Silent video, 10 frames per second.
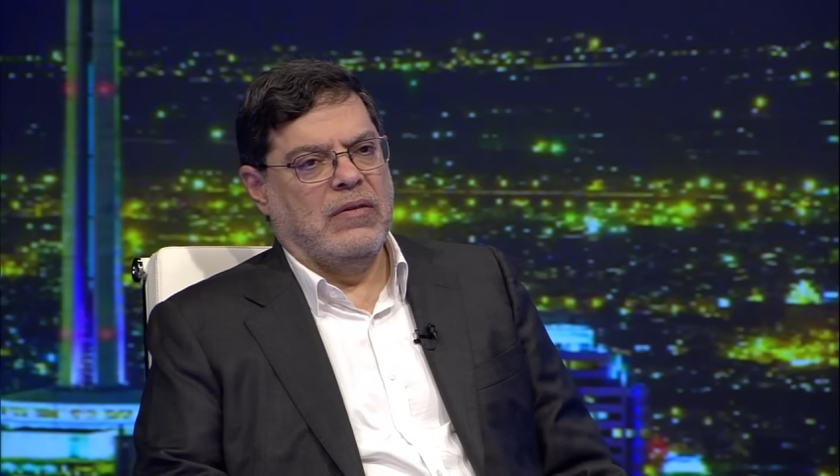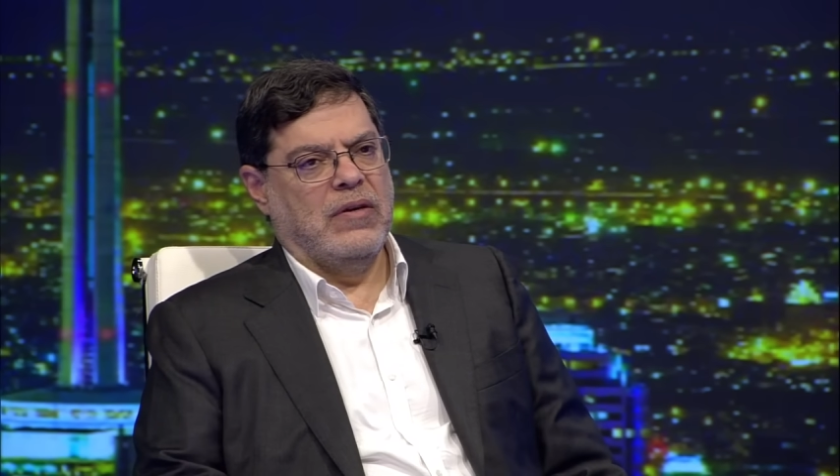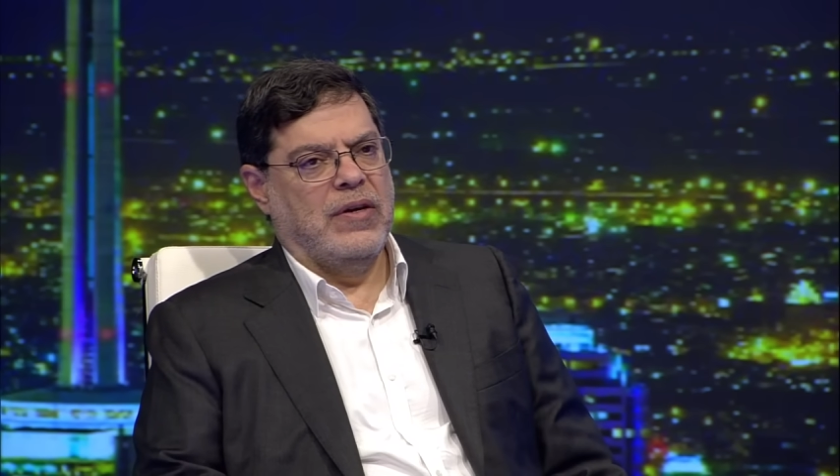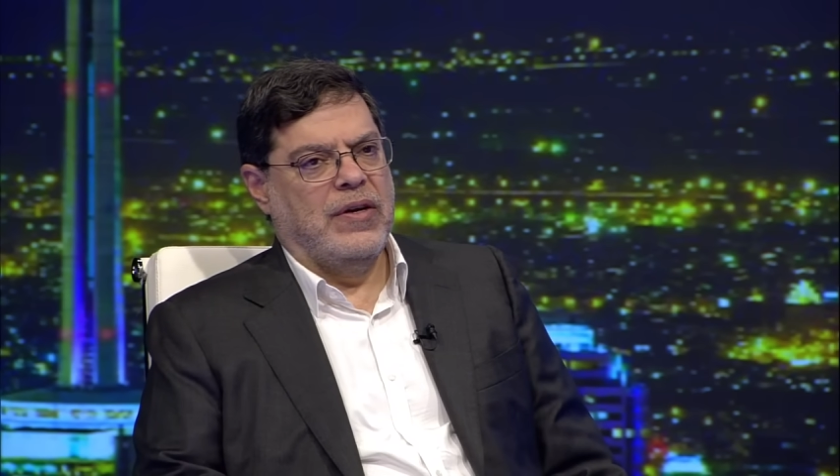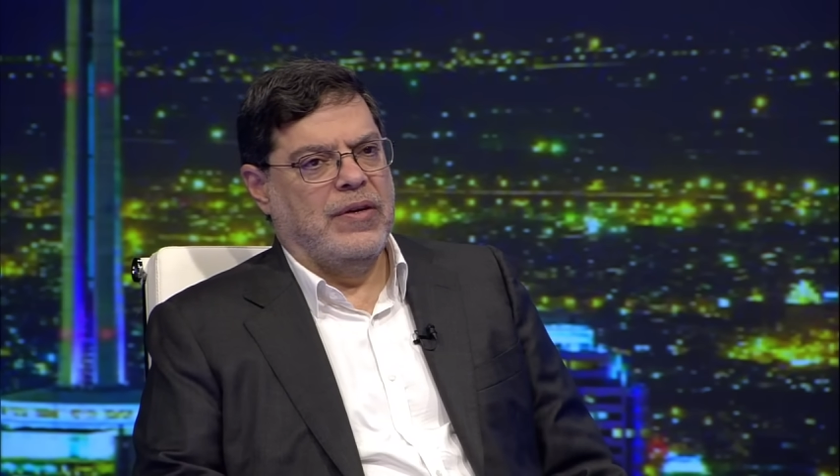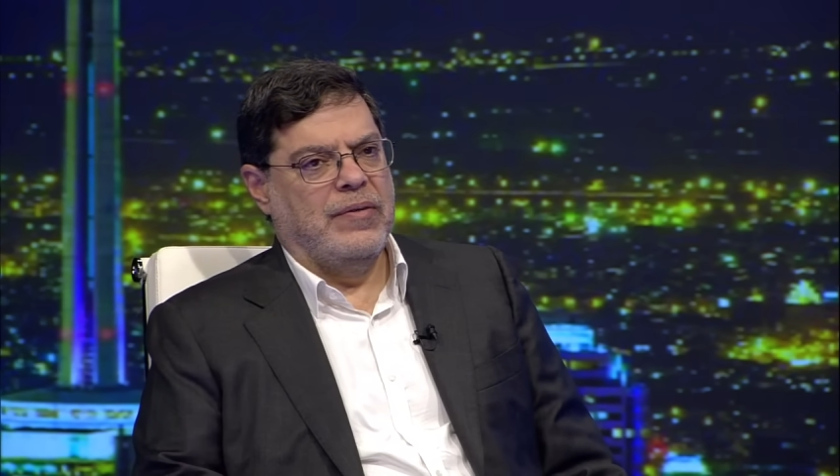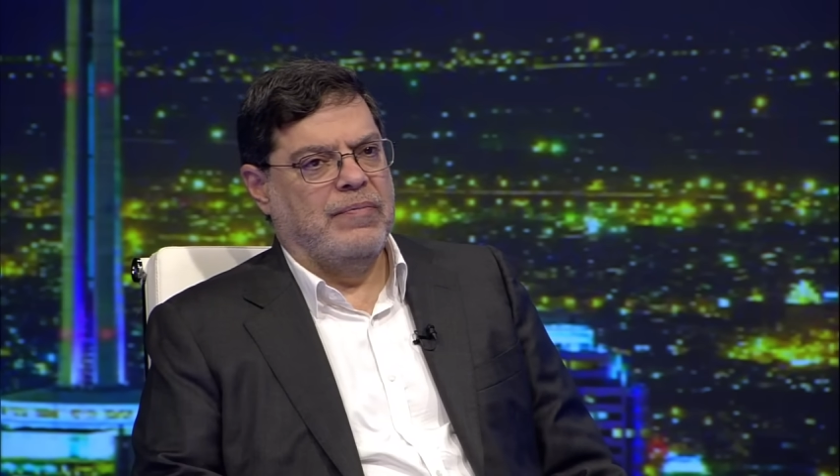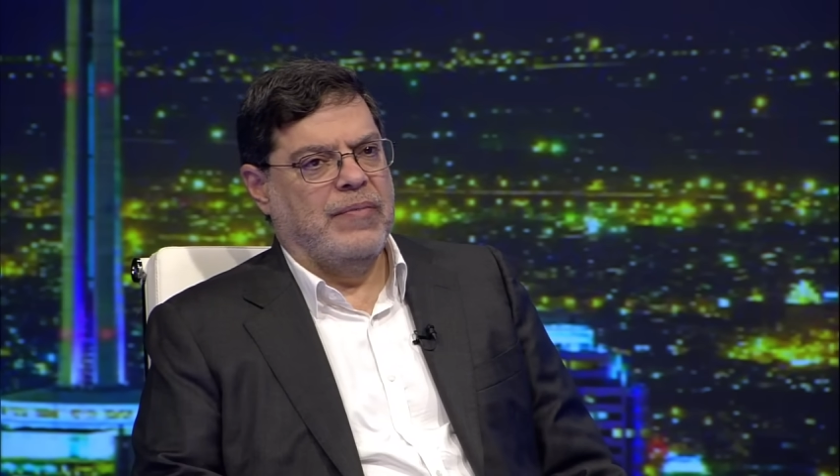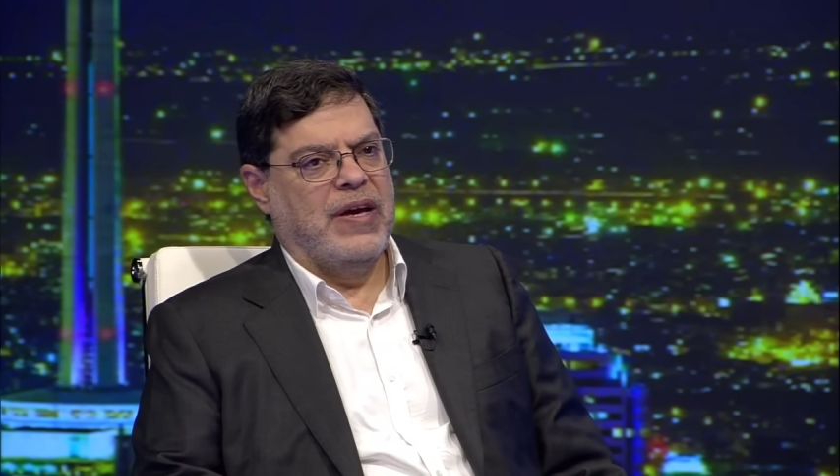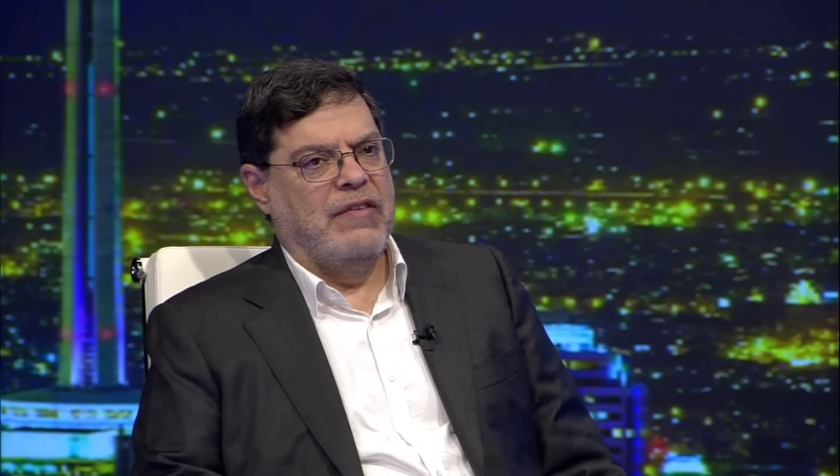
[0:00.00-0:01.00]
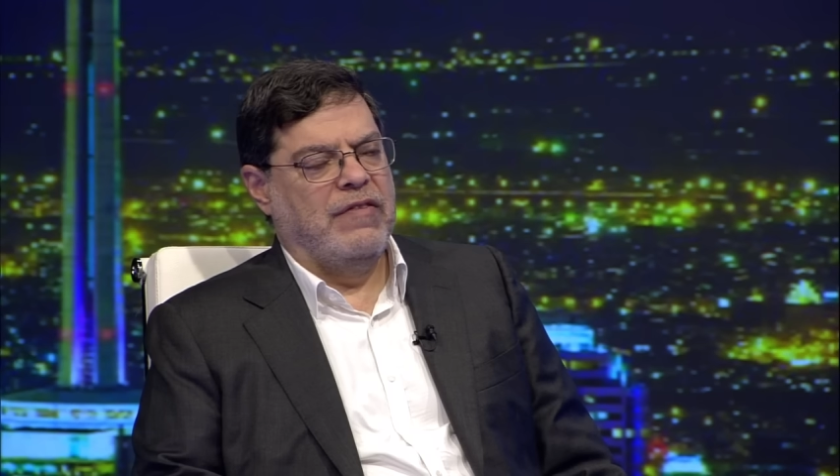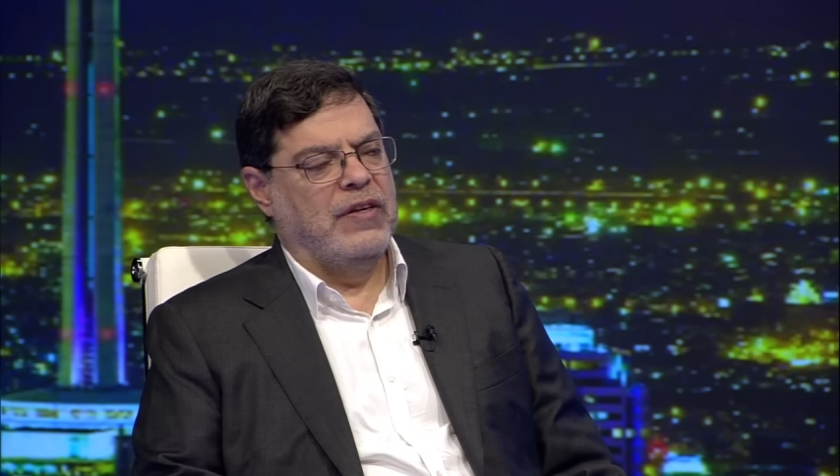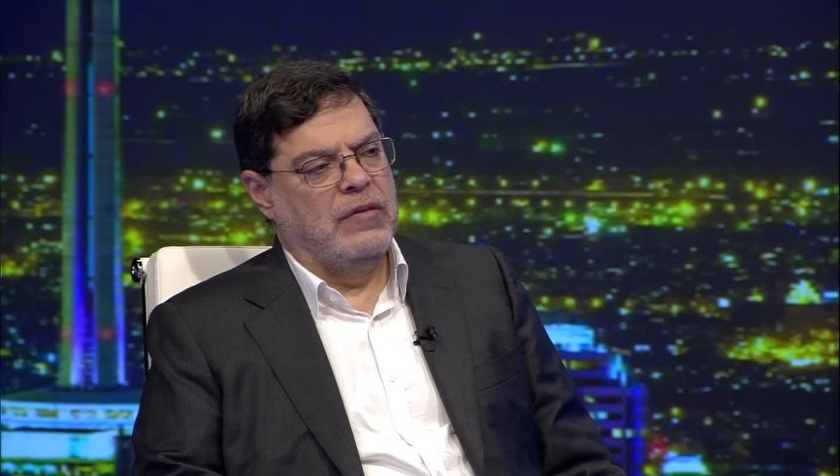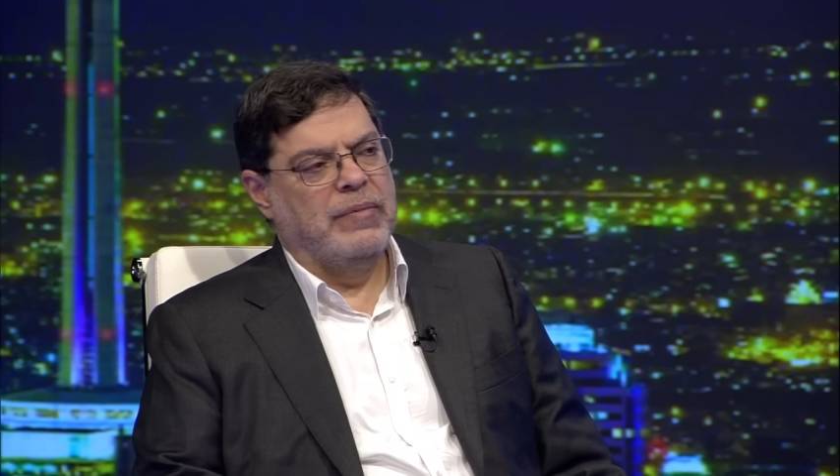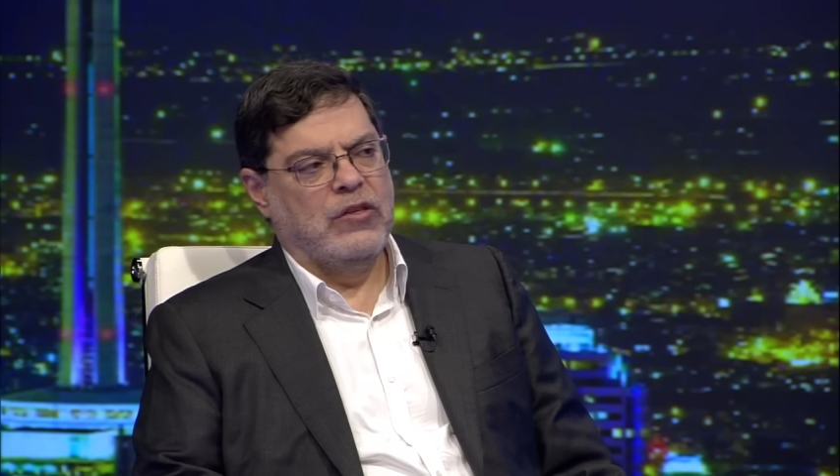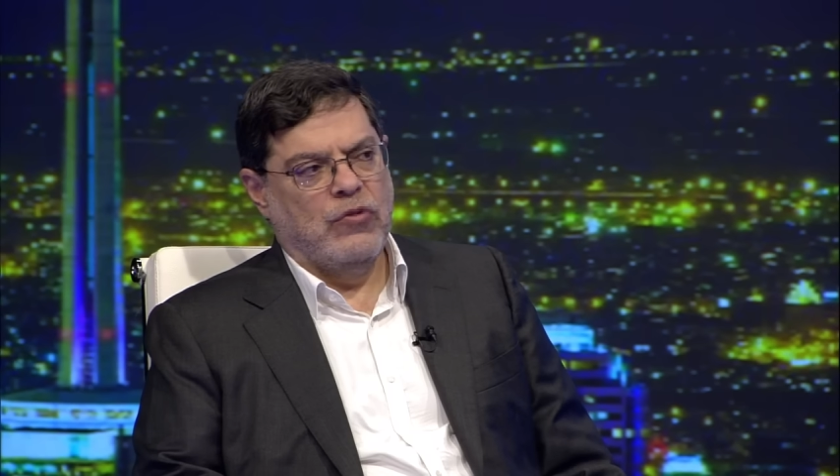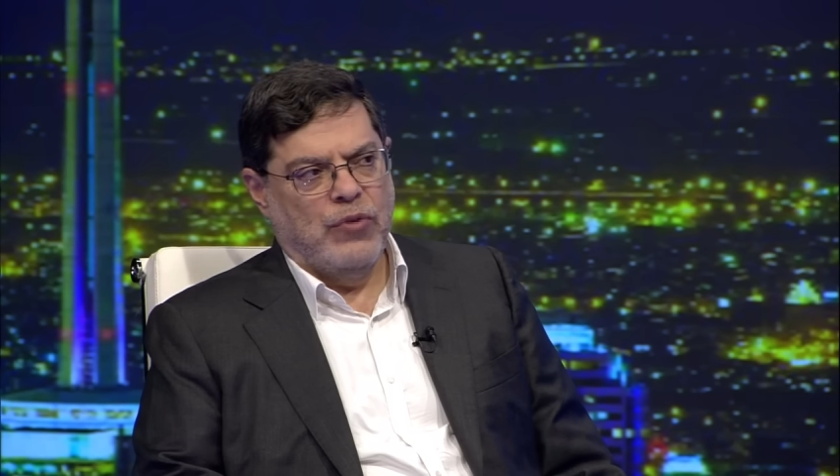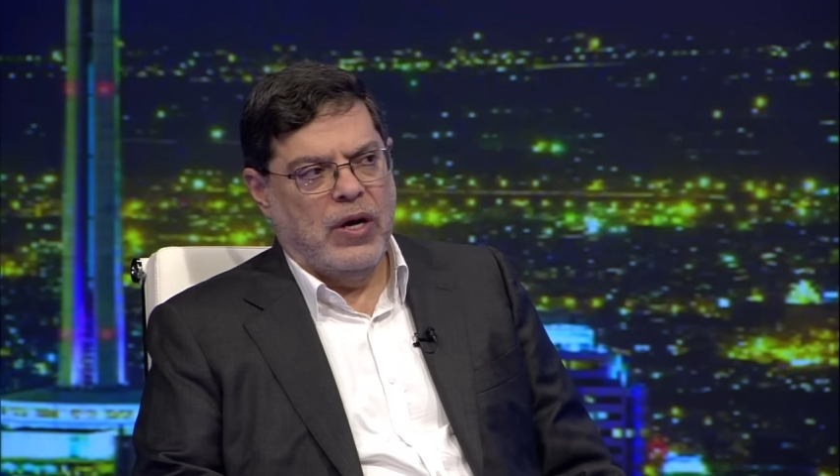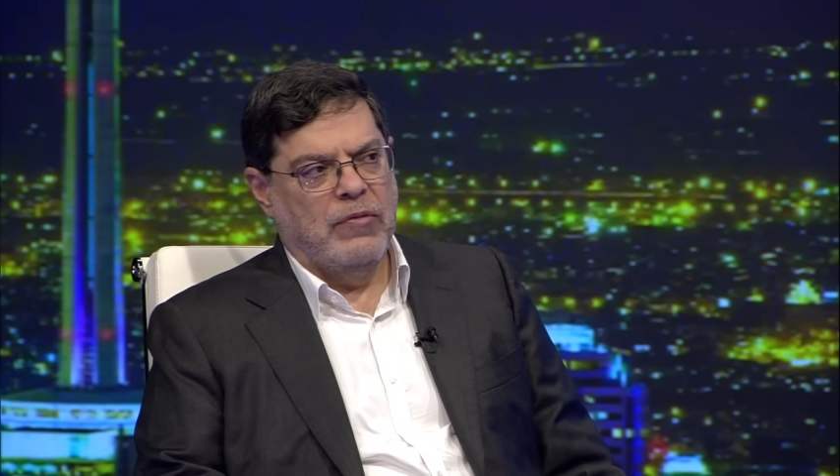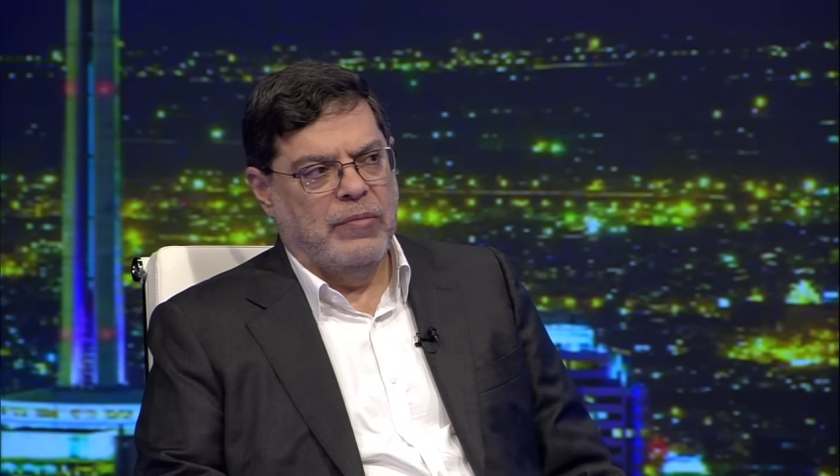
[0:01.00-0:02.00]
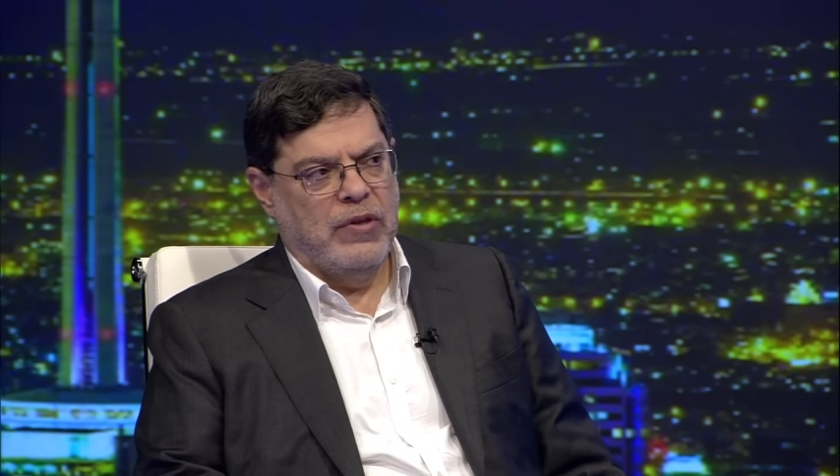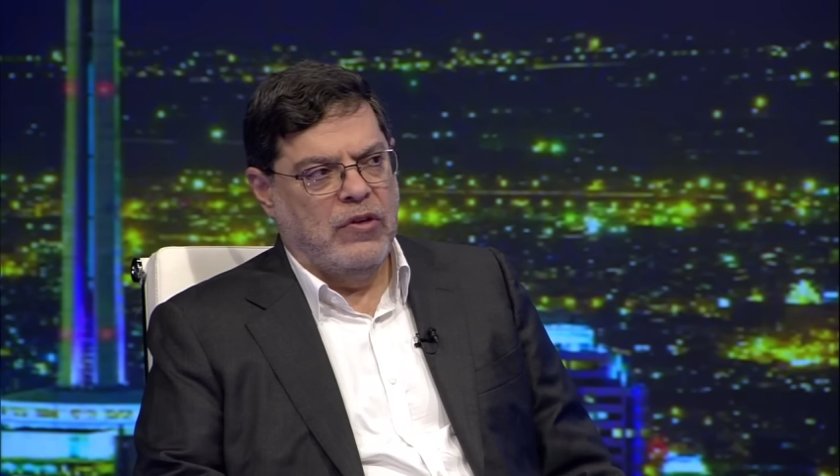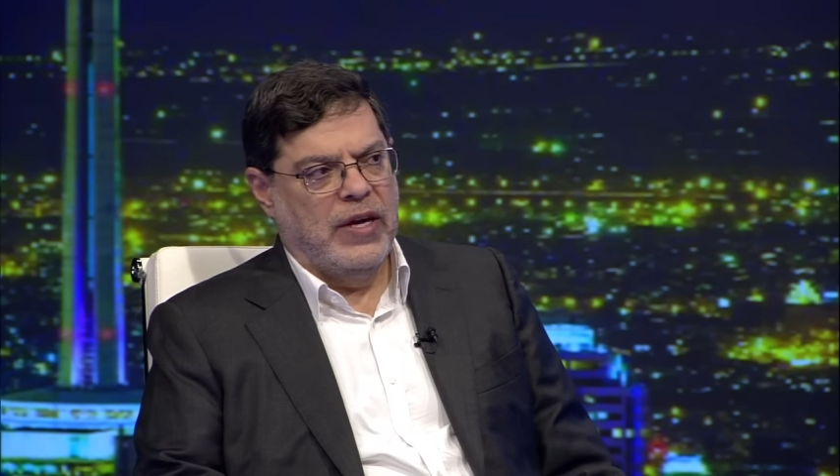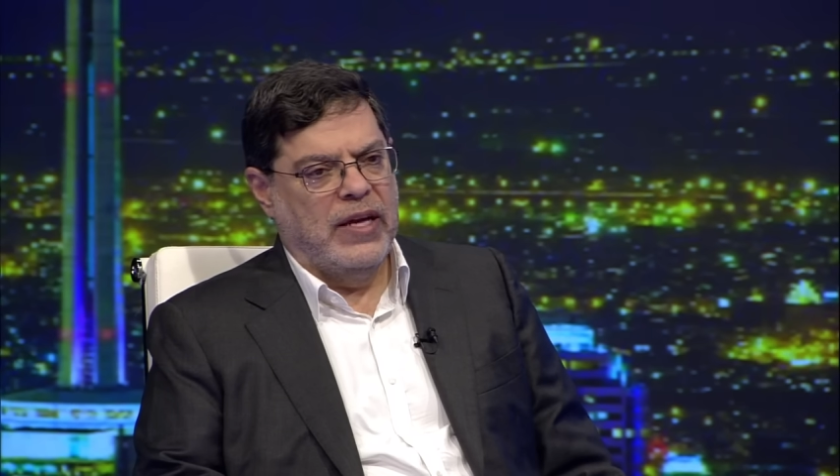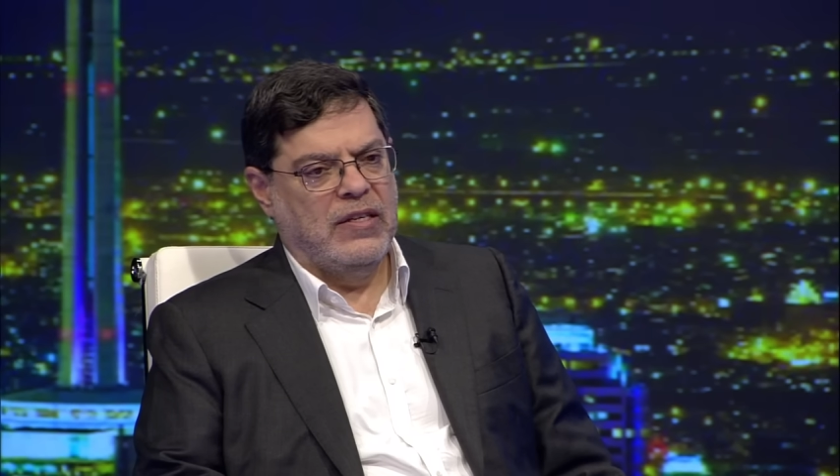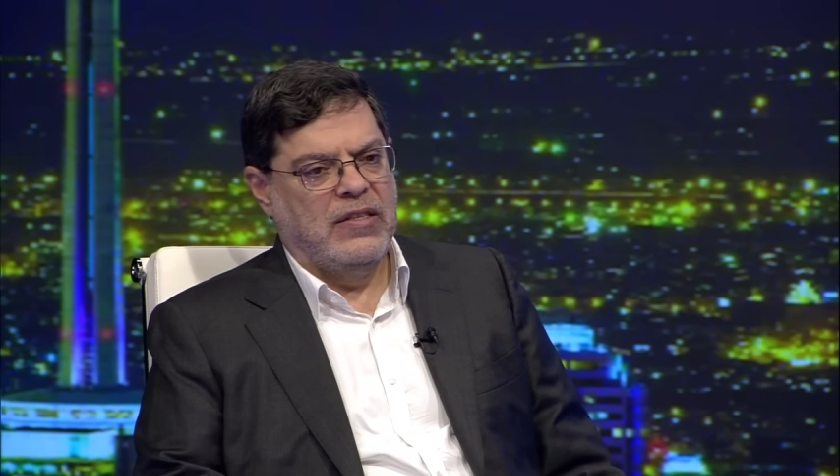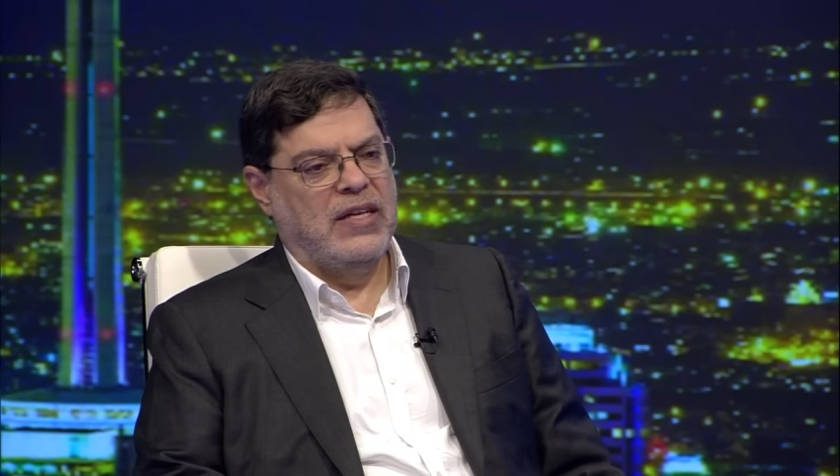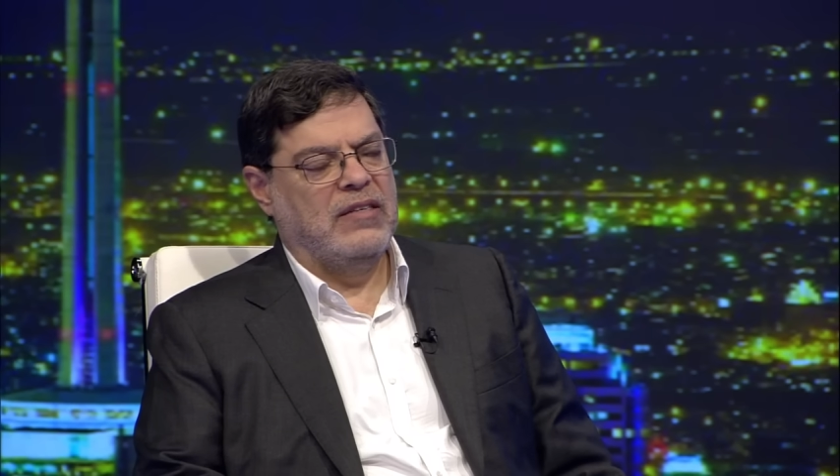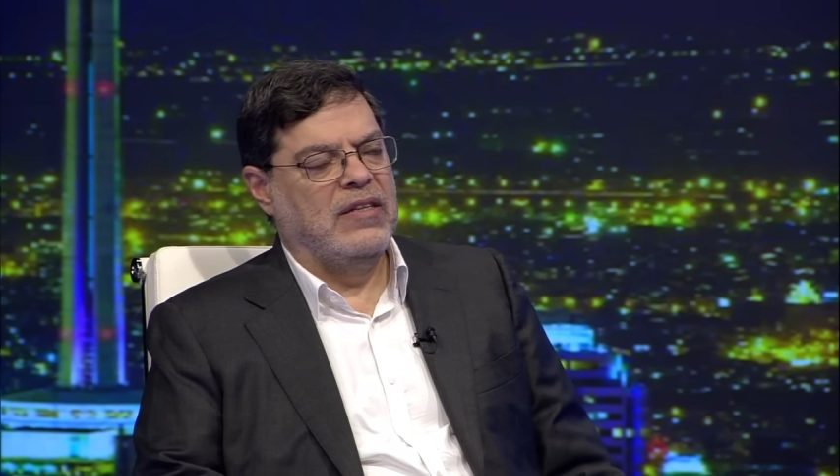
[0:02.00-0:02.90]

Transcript: a fundamental problem in the United States,